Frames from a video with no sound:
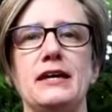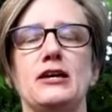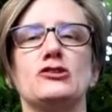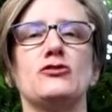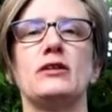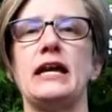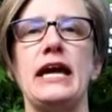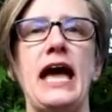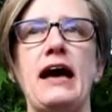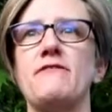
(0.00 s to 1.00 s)
so that I
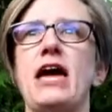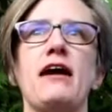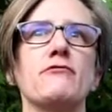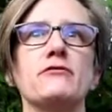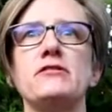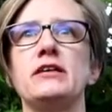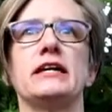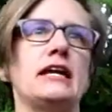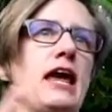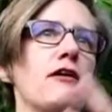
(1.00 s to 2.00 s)
have everything
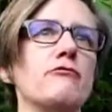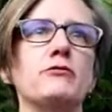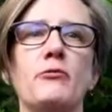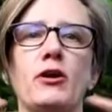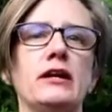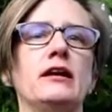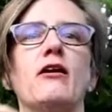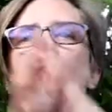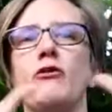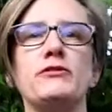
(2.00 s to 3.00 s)
and everyone and
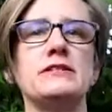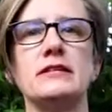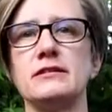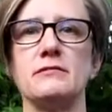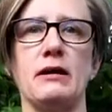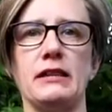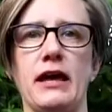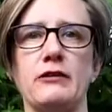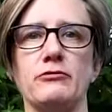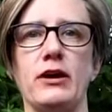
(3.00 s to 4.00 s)
all these things in my
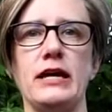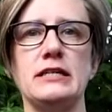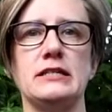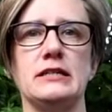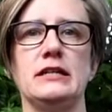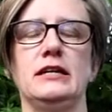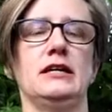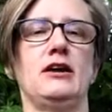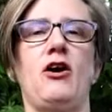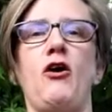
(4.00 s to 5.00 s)
life, right?
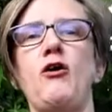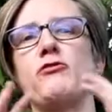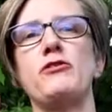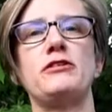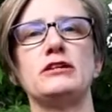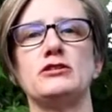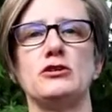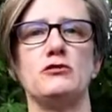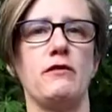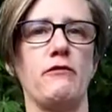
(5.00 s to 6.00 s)
All the things that
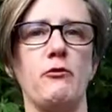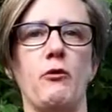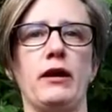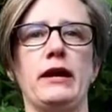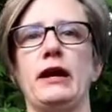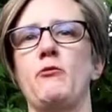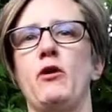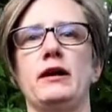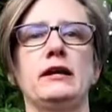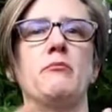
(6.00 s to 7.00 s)
you've ever wanted. I
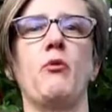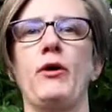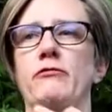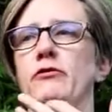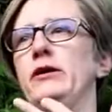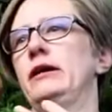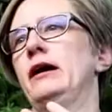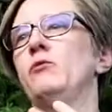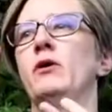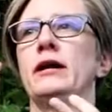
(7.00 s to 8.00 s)
want a boyfriend. I
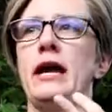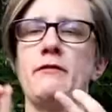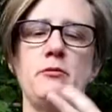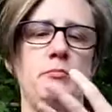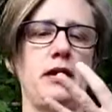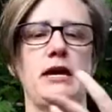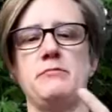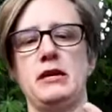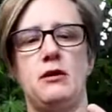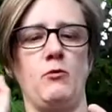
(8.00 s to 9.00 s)
want to have a
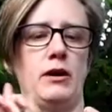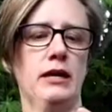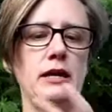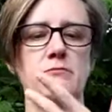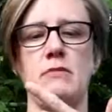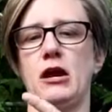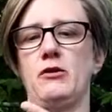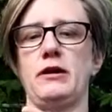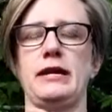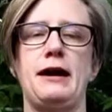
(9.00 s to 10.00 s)
baby. I want to get
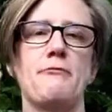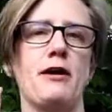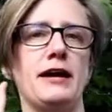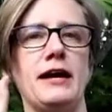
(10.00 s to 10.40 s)
married. I want to